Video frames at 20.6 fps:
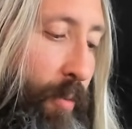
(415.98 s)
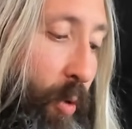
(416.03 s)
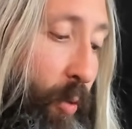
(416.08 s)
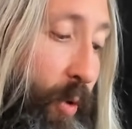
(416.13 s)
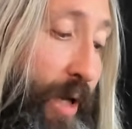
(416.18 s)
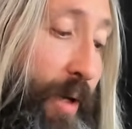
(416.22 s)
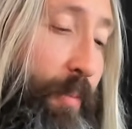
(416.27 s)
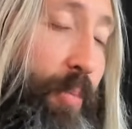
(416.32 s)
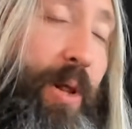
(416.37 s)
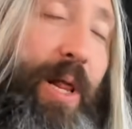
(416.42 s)

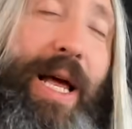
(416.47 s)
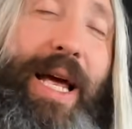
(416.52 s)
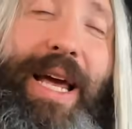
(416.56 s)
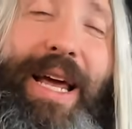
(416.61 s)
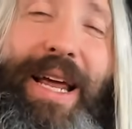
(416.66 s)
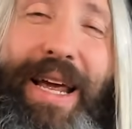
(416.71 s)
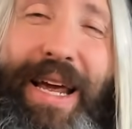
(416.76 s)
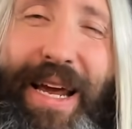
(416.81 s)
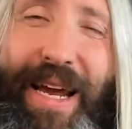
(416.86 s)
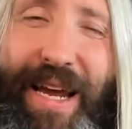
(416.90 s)
We can play
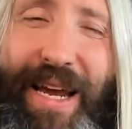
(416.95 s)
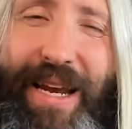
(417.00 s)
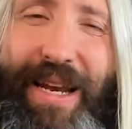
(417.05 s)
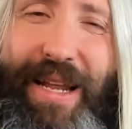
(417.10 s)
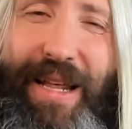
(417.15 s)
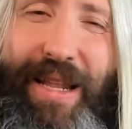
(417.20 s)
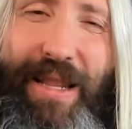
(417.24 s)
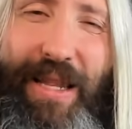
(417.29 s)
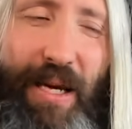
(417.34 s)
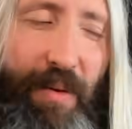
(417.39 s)
it
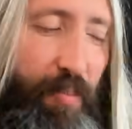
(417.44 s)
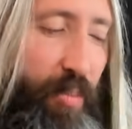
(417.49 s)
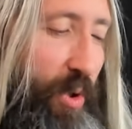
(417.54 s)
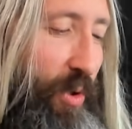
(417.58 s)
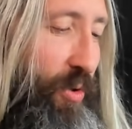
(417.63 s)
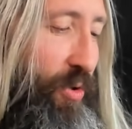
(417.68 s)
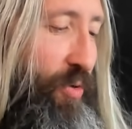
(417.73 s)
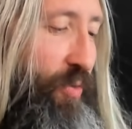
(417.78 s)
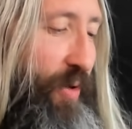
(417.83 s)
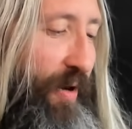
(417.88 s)
in the
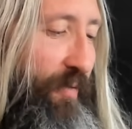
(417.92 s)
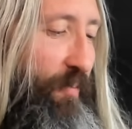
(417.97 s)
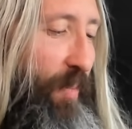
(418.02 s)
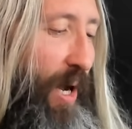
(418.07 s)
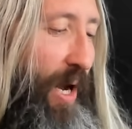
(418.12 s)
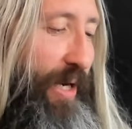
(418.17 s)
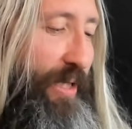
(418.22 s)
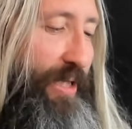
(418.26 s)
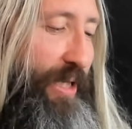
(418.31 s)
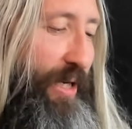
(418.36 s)
Blues Riff
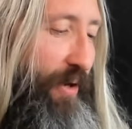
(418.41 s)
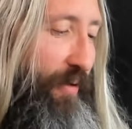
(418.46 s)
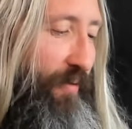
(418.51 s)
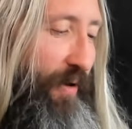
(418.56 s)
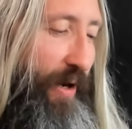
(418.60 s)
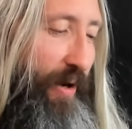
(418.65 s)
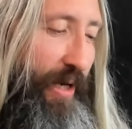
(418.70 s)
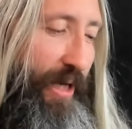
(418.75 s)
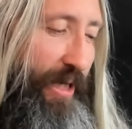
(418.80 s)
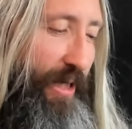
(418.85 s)
Box here very